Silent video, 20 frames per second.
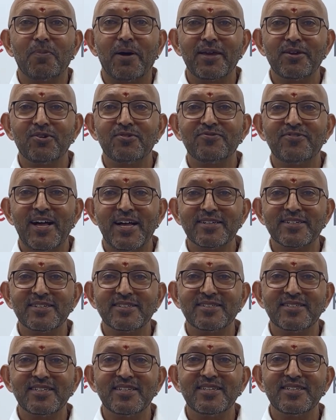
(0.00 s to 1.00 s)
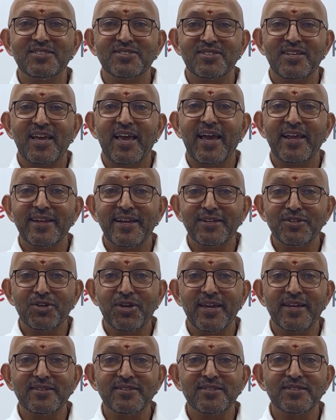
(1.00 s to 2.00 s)
by your faculties and
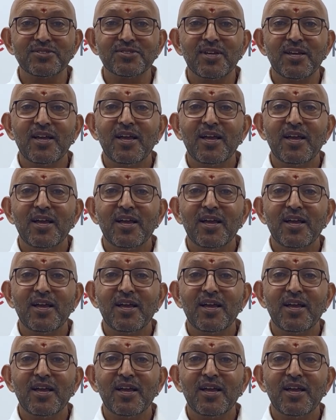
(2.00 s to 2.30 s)
educators.